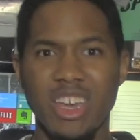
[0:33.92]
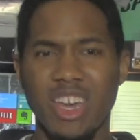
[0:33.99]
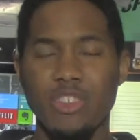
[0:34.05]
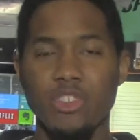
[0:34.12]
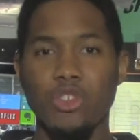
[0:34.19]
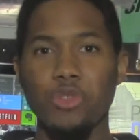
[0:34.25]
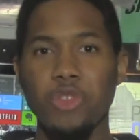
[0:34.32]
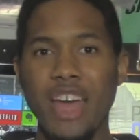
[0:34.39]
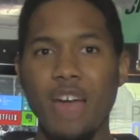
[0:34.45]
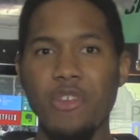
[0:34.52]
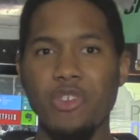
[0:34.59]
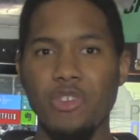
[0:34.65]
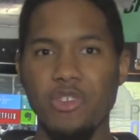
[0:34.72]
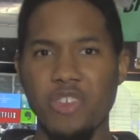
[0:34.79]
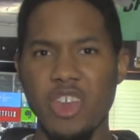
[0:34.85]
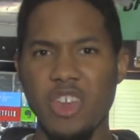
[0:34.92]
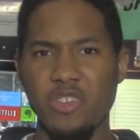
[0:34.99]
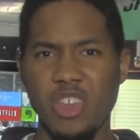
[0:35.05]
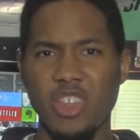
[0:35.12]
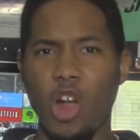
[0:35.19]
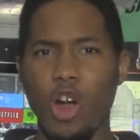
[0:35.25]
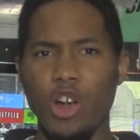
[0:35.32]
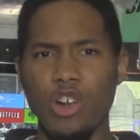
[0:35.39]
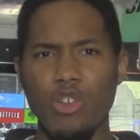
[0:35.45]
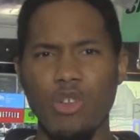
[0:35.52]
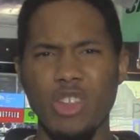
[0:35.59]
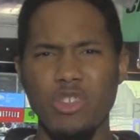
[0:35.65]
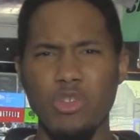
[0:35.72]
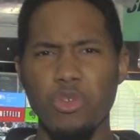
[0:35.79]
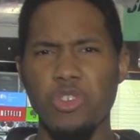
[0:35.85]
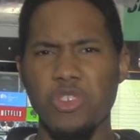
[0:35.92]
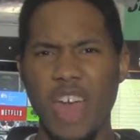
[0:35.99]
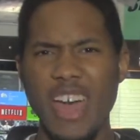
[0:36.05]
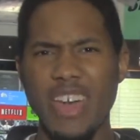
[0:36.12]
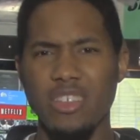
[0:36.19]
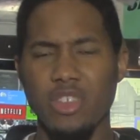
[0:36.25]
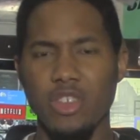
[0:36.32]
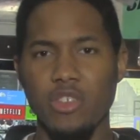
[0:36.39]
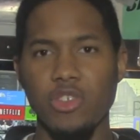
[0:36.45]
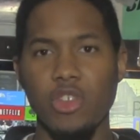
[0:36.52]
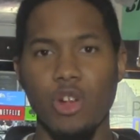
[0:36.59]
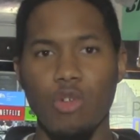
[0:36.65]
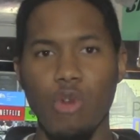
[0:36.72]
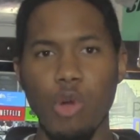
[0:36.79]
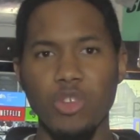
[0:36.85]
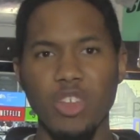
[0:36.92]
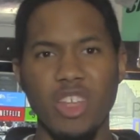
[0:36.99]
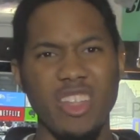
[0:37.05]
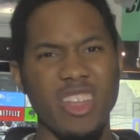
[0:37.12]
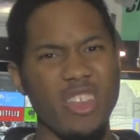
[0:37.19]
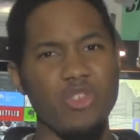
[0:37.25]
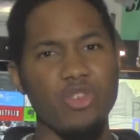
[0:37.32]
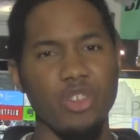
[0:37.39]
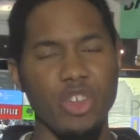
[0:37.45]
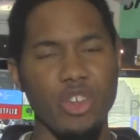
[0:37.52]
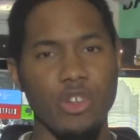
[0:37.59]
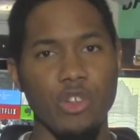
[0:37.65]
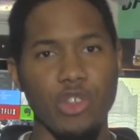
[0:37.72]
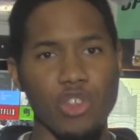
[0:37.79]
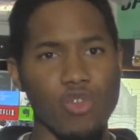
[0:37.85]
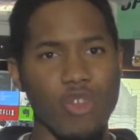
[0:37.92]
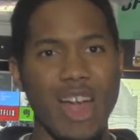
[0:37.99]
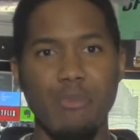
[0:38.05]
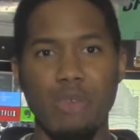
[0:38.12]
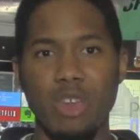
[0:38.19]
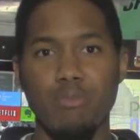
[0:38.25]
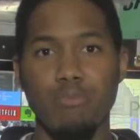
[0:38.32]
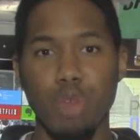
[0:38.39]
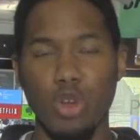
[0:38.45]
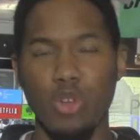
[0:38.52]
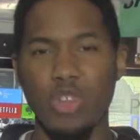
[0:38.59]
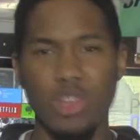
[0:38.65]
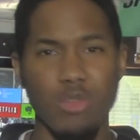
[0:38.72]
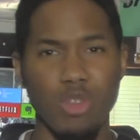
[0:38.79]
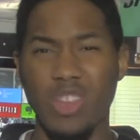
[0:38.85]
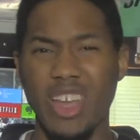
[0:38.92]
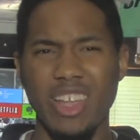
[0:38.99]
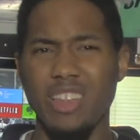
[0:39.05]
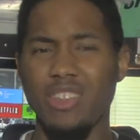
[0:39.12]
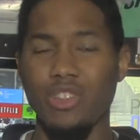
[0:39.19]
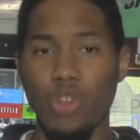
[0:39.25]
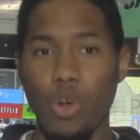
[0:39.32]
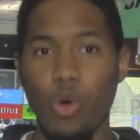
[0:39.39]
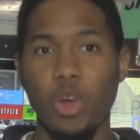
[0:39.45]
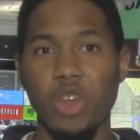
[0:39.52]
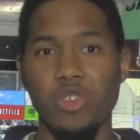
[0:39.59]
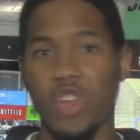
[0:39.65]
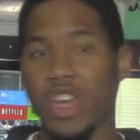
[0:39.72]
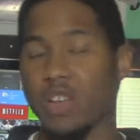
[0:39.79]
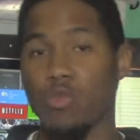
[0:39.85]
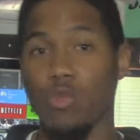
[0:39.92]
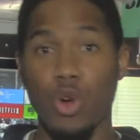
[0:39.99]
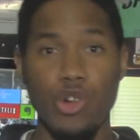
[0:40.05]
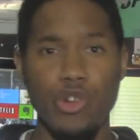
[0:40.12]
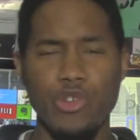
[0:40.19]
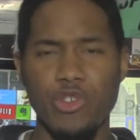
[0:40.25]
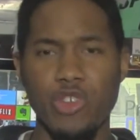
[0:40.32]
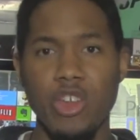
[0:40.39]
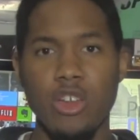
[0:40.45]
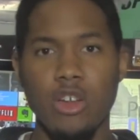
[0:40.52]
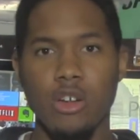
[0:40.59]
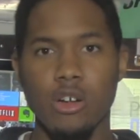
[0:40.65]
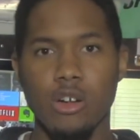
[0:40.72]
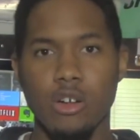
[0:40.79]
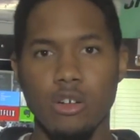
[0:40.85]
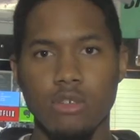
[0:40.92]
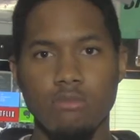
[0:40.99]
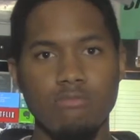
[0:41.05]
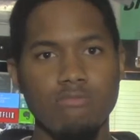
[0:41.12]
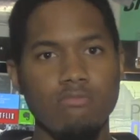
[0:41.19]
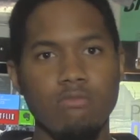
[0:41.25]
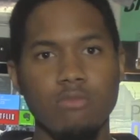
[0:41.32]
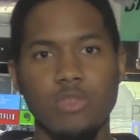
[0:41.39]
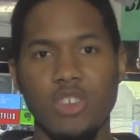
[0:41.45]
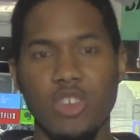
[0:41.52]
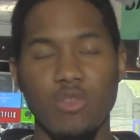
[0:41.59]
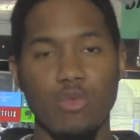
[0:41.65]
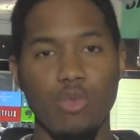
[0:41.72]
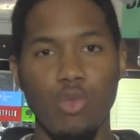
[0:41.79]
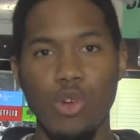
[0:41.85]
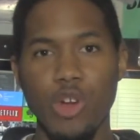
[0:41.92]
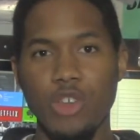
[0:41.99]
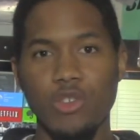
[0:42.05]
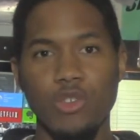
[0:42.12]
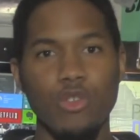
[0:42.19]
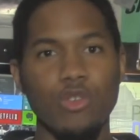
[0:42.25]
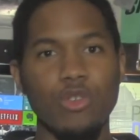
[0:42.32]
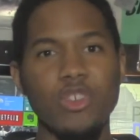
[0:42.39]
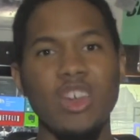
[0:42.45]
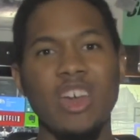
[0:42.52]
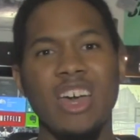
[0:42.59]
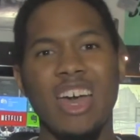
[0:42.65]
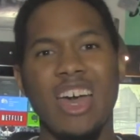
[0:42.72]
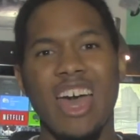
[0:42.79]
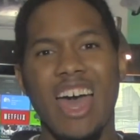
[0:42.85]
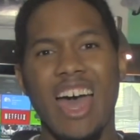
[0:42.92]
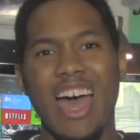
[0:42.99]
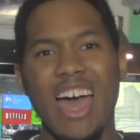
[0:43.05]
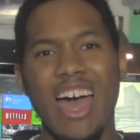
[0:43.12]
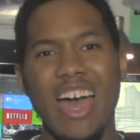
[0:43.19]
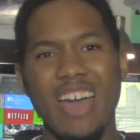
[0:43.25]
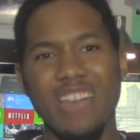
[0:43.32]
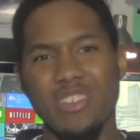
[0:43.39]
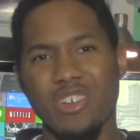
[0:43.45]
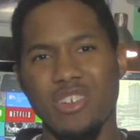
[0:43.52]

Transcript: In 2006, an article in New Scientist quoted an engineer describing building related noise like whirs, hums, and whistles as a